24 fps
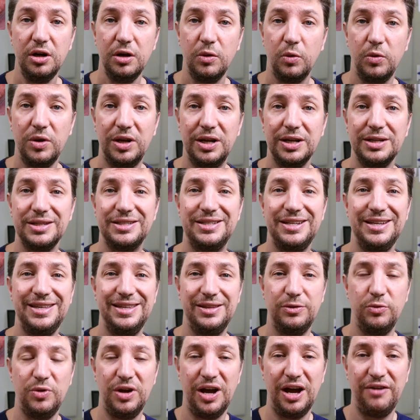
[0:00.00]
we can see
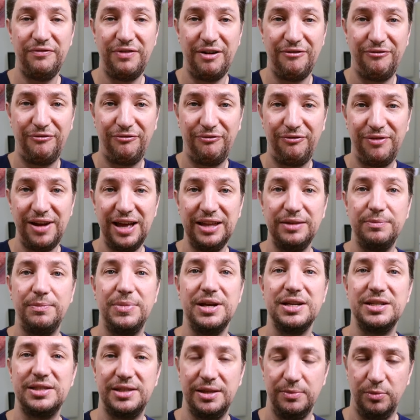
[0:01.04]
we have a flat
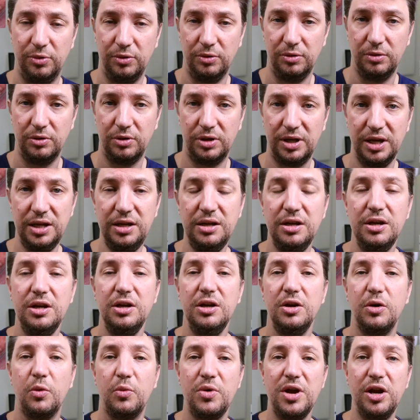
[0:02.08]
vestibule, okay?
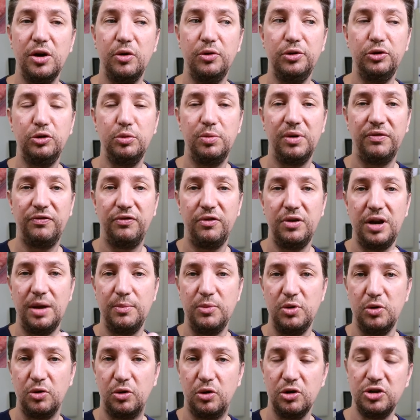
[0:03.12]
We are going to perform a
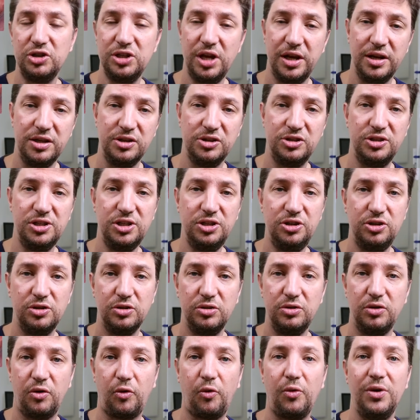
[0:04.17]
mucosal
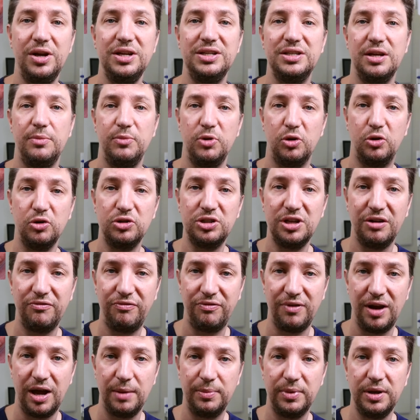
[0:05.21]
incision, raise a mucosal
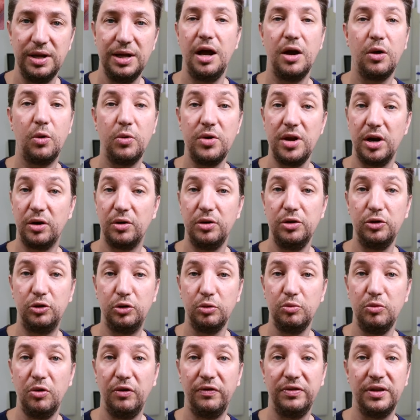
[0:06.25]
flap, and we are going
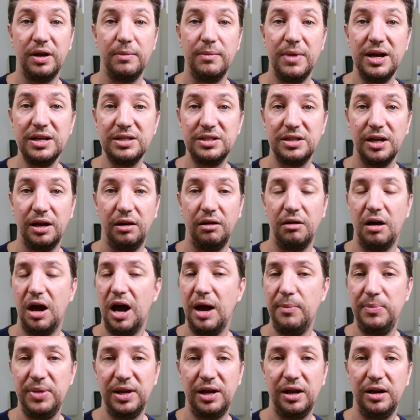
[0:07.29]
to move the muscle
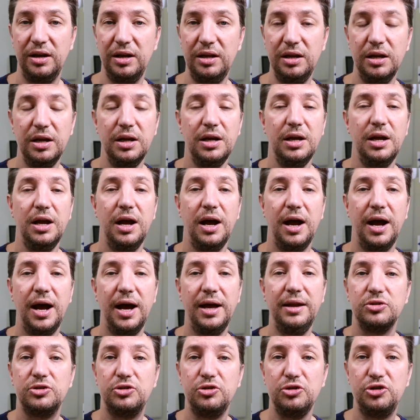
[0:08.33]
apically
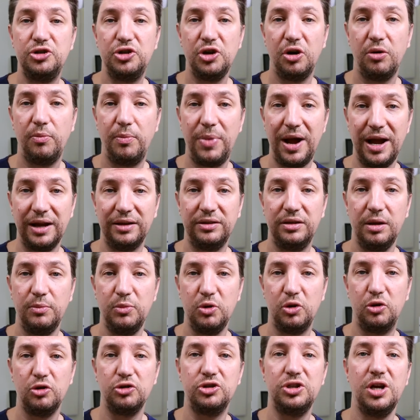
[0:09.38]
and suture back the
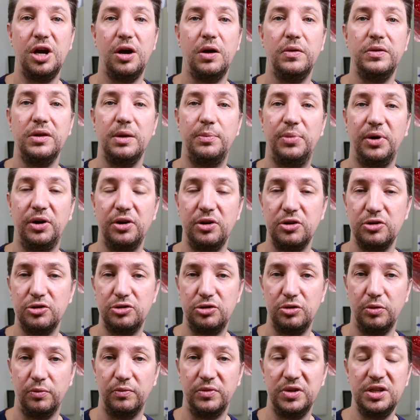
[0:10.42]
mucosa on the
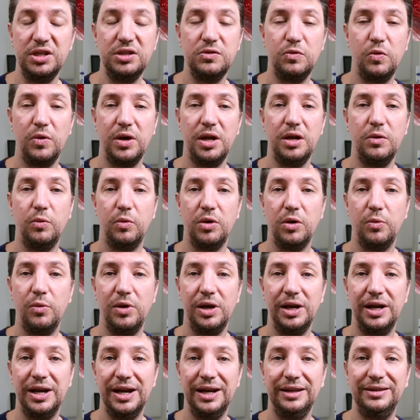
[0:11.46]
periosteum. This way we
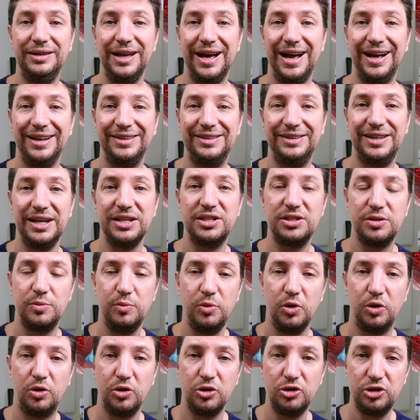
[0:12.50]
will get attached
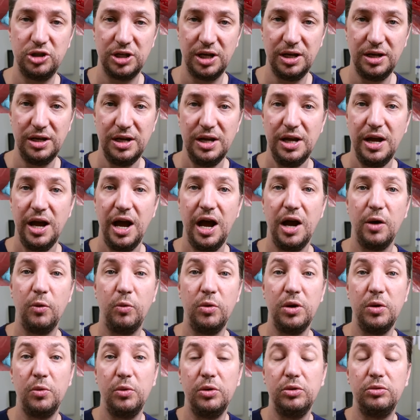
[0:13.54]
mucosa and
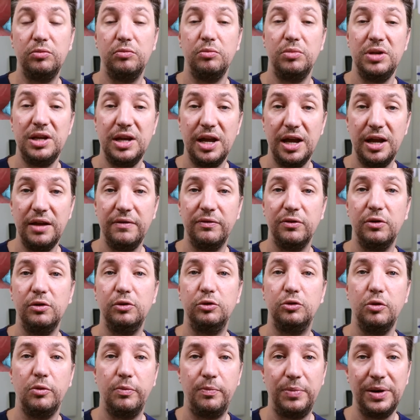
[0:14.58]
we would be able
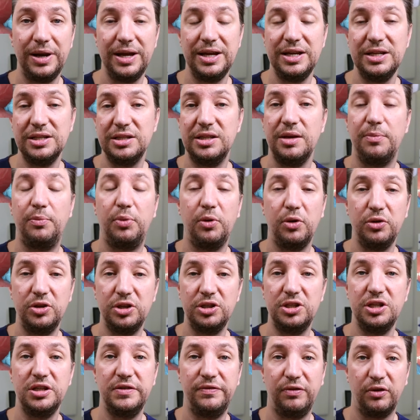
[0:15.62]
to place the
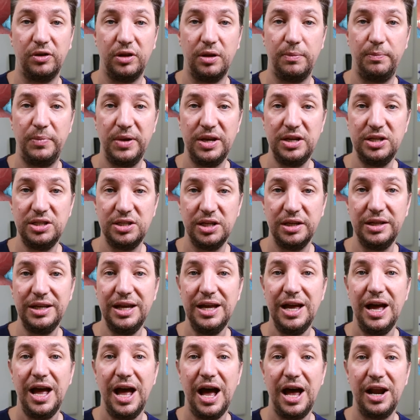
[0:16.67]
prosthesis for the patient
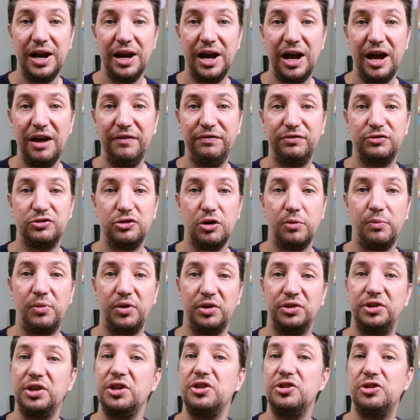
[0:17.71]
and have some
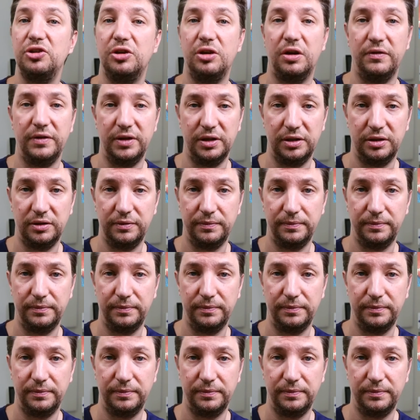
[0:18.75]
retention of it.